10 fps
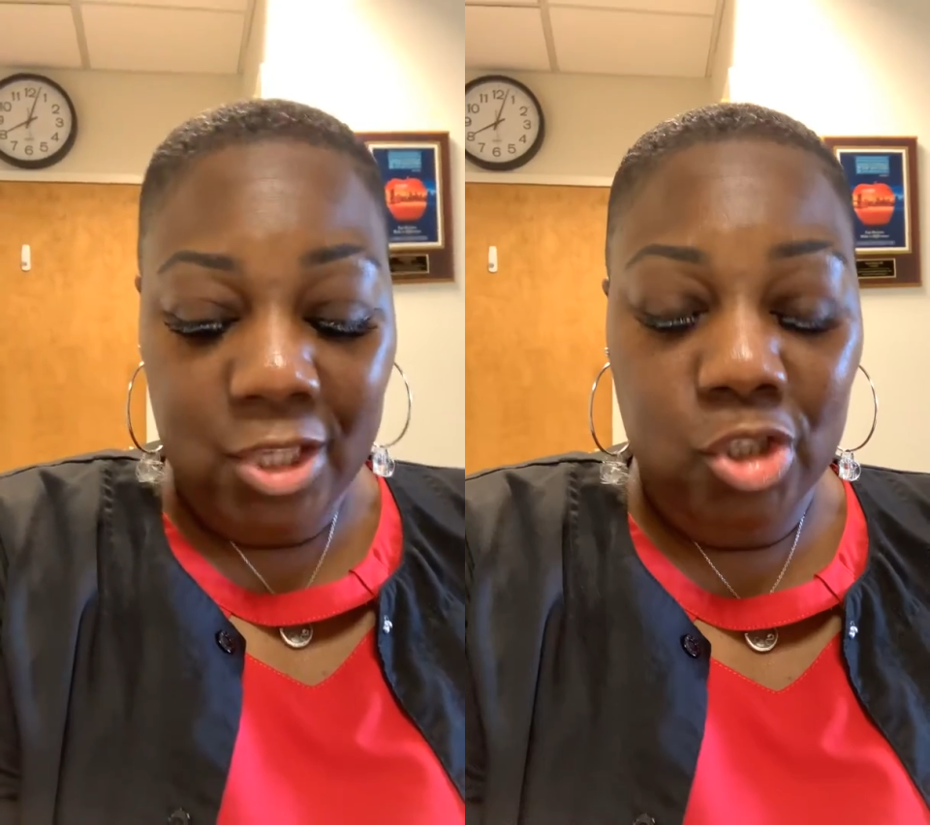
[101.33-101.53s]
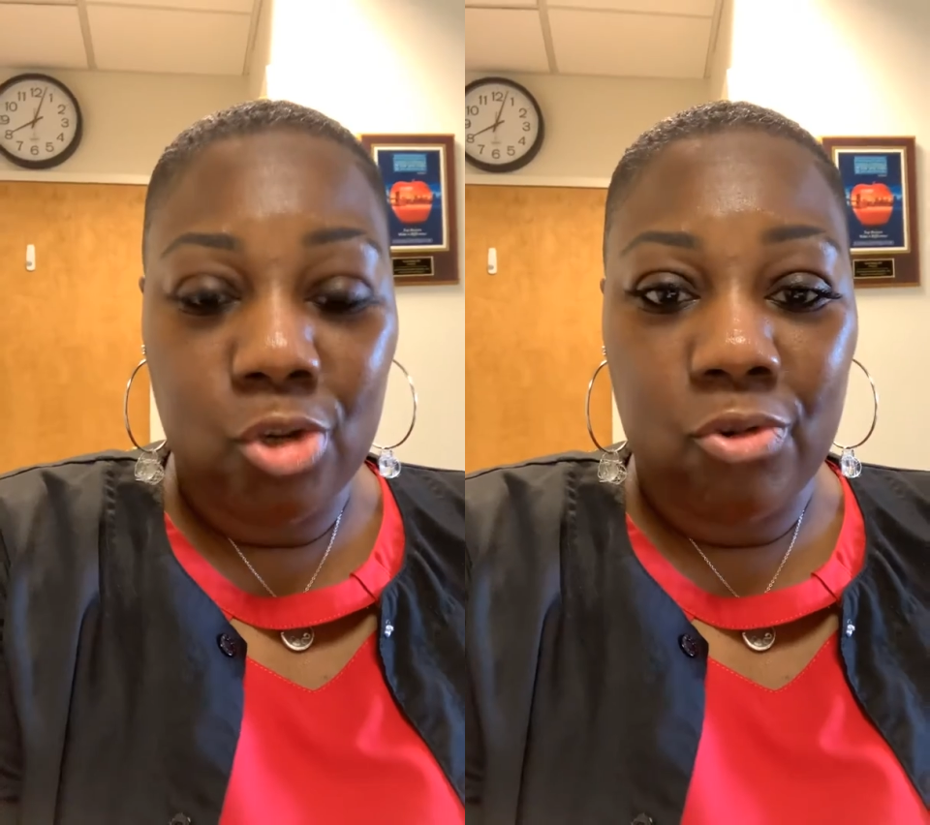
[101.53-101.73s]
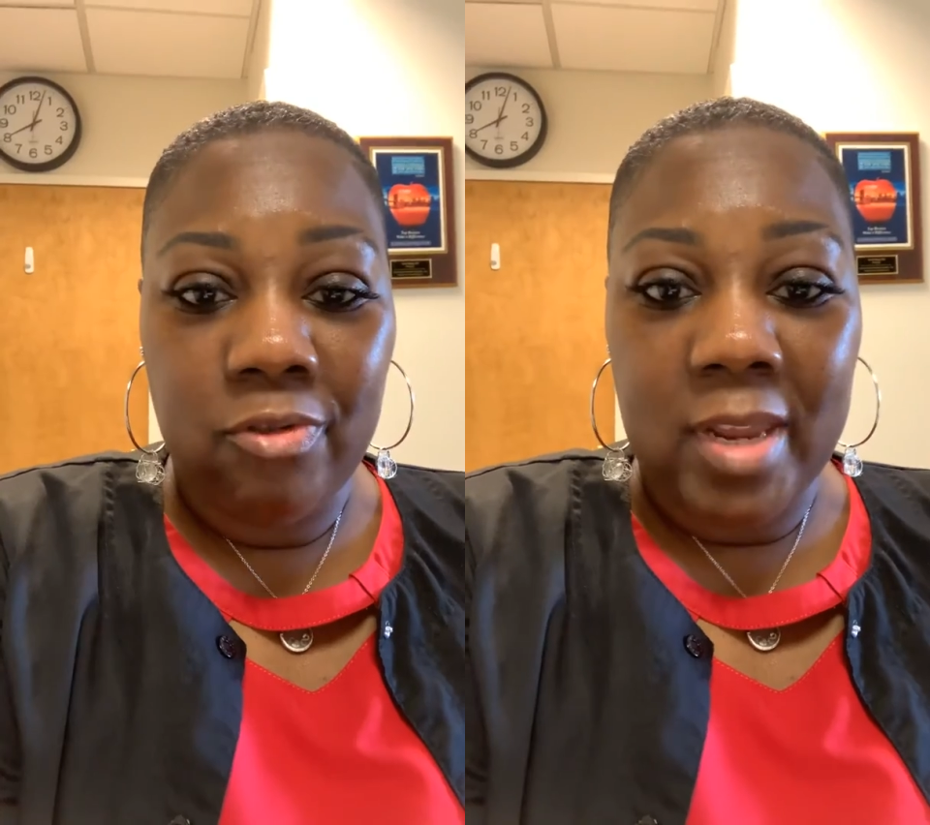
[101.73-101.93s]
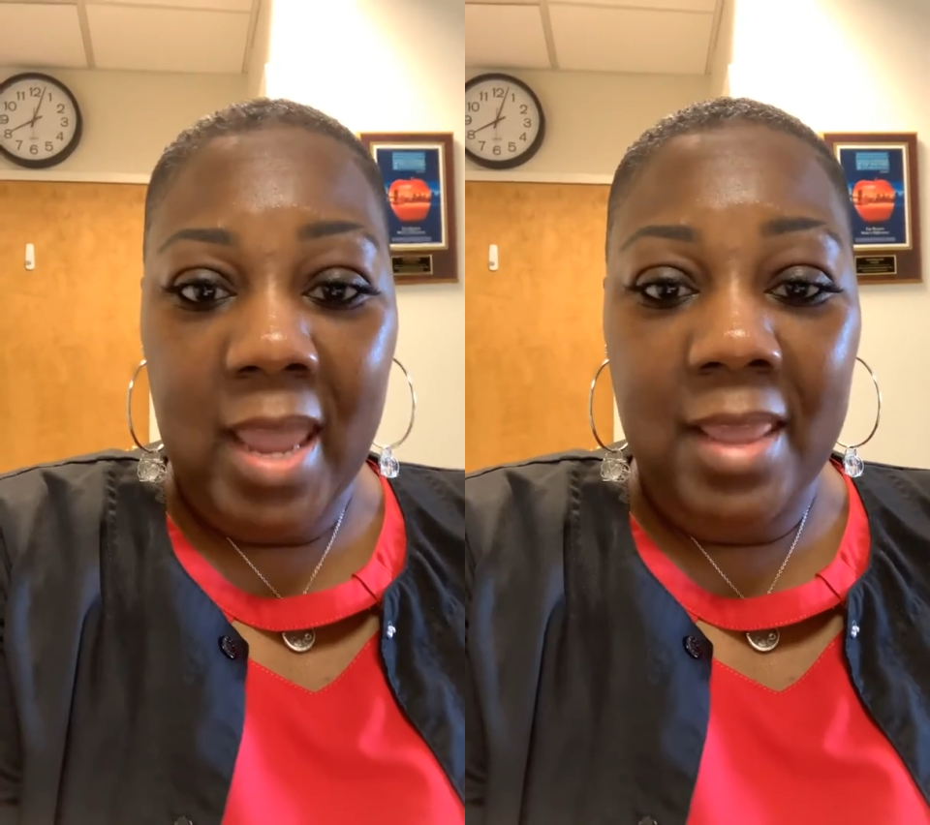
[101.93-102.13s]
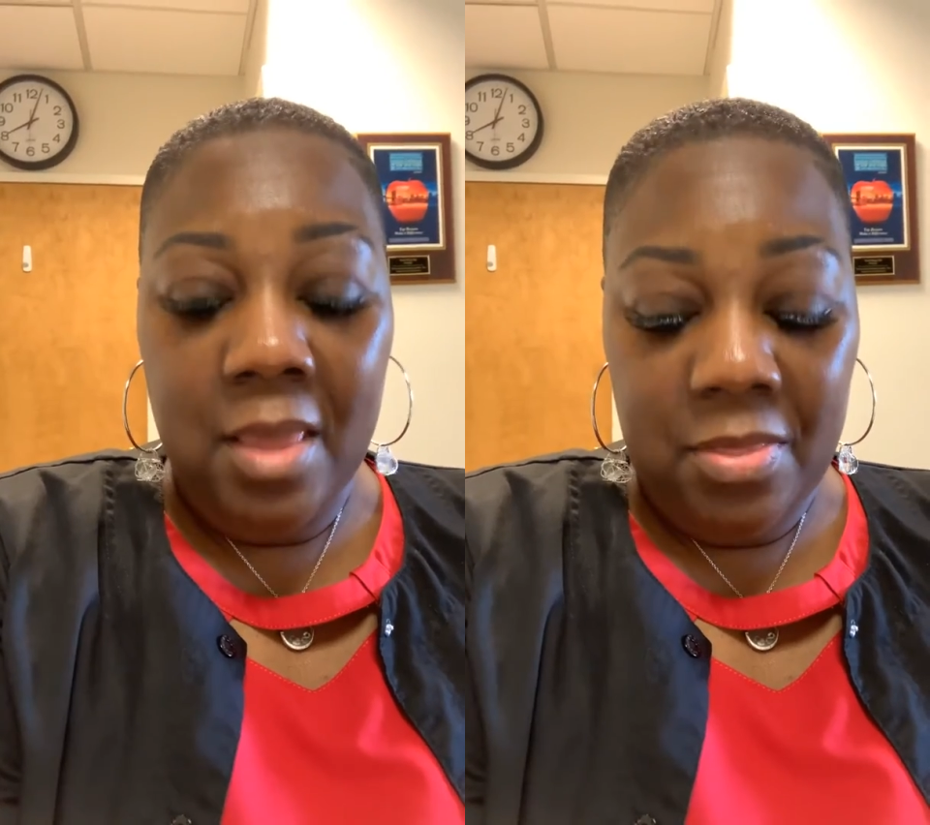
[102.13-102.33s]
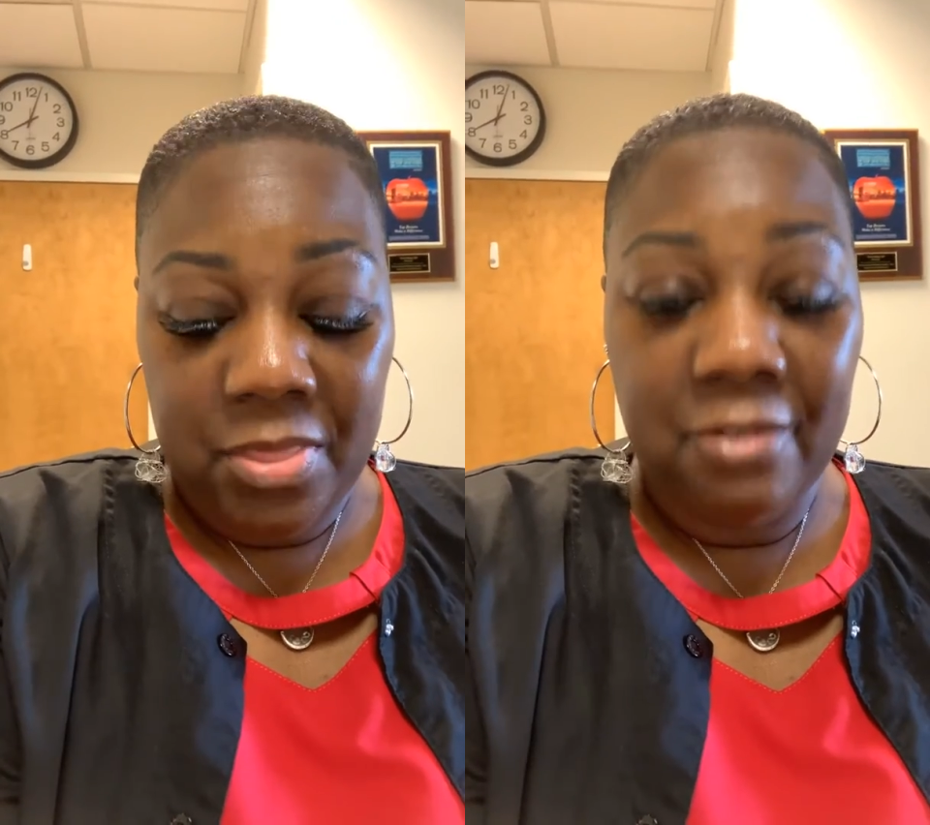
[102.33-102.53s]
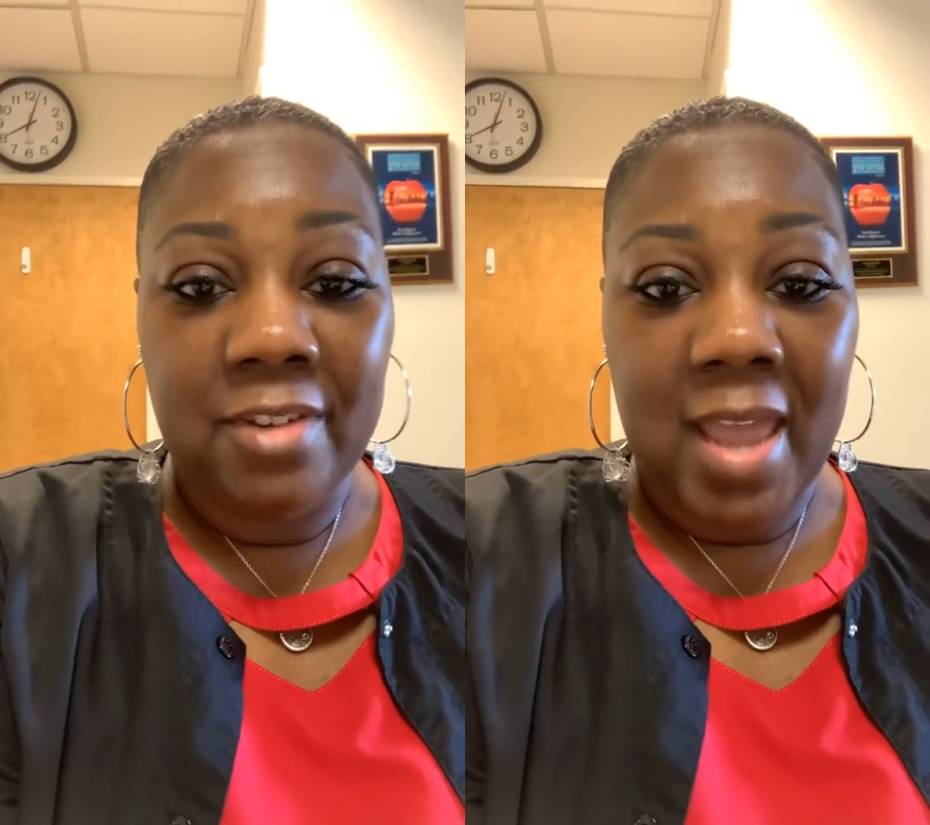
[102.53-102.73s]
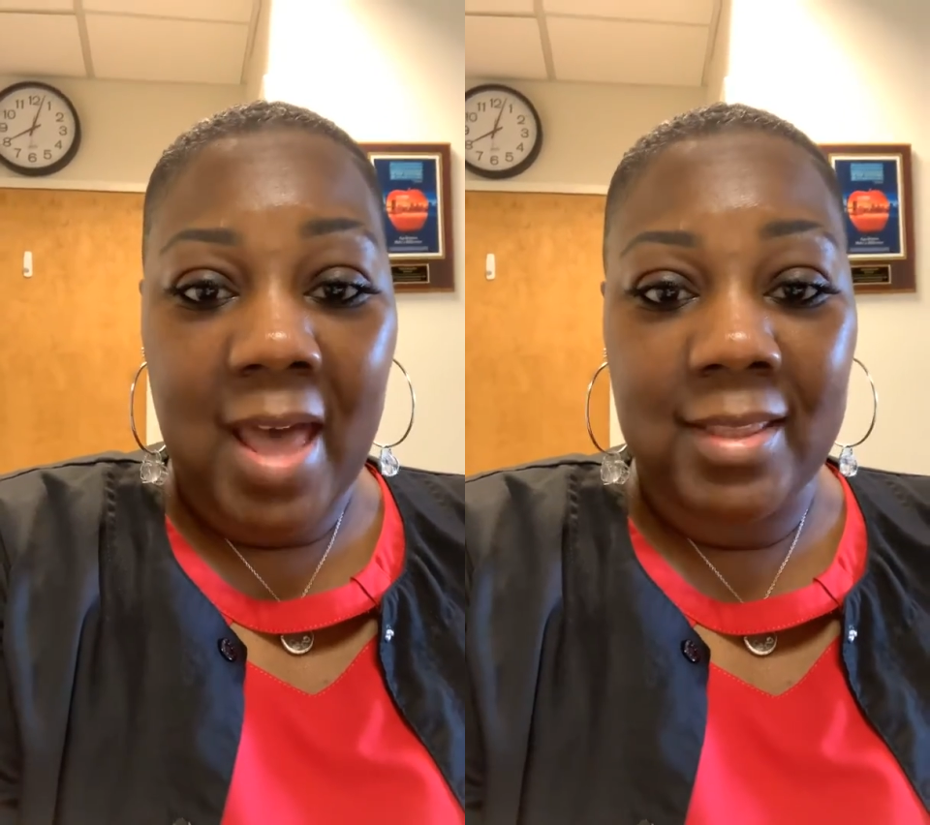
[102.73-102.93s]
to create the
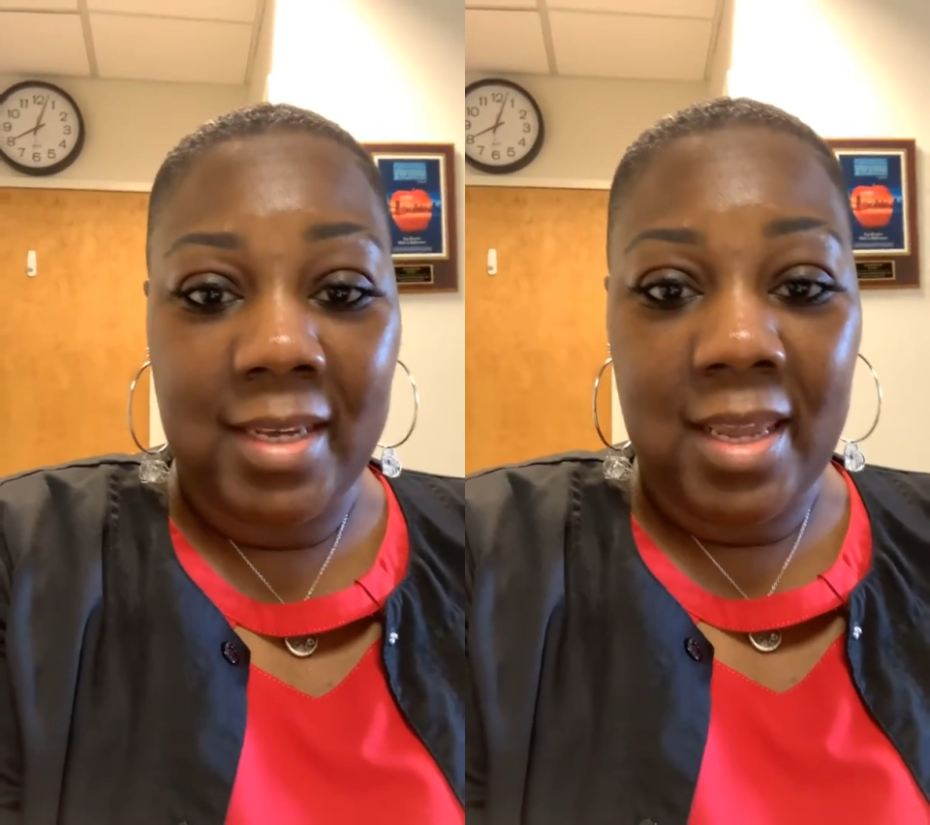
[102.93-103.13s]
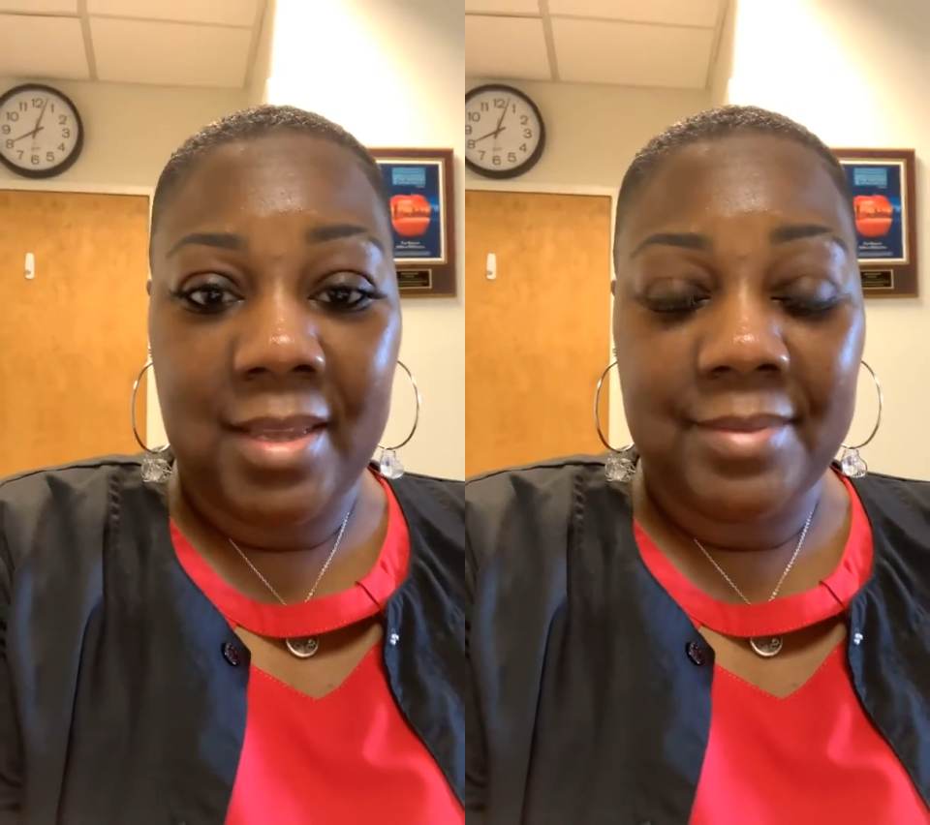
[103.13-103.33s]
reality?